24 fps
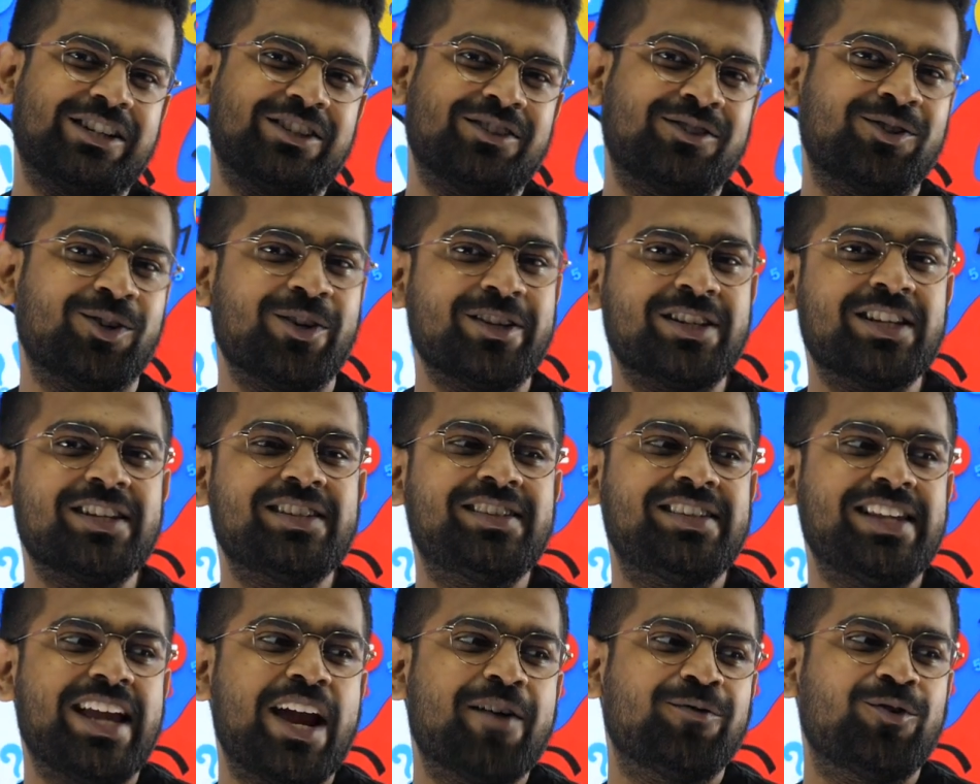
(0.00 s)
So is
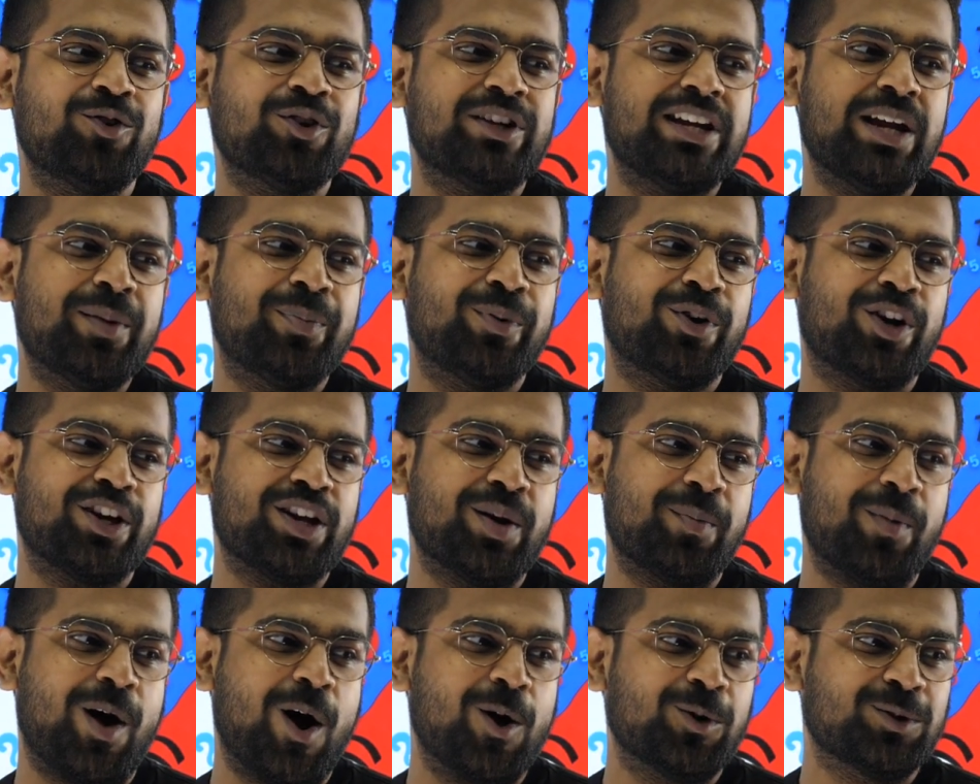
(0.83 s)
it safe to keep it on
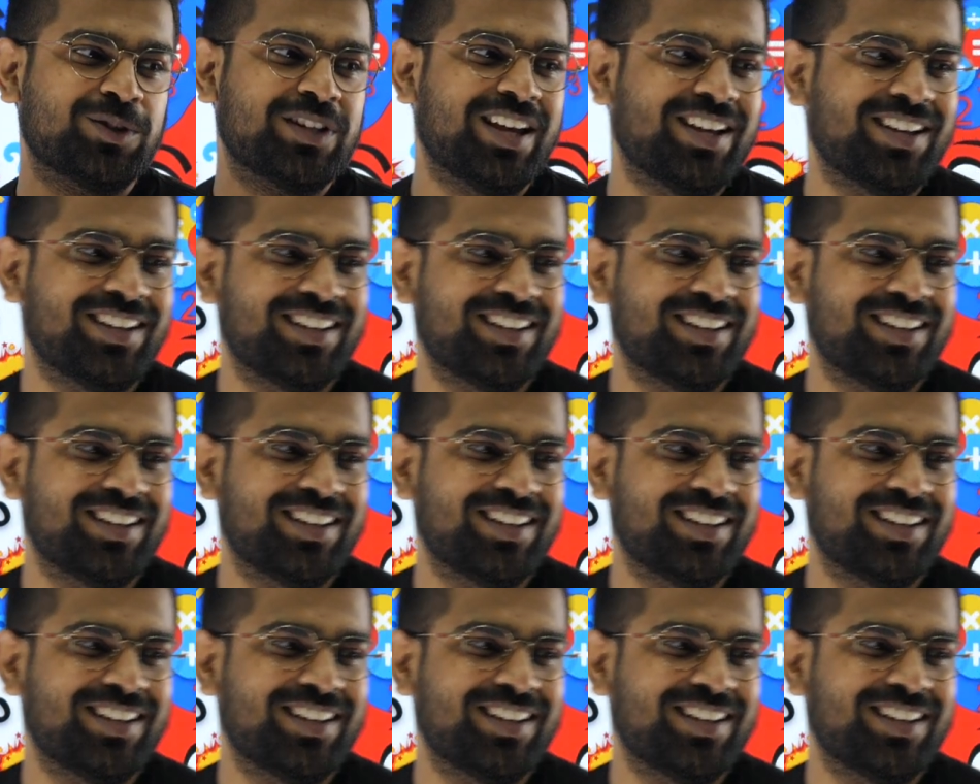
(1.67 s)
your mouth?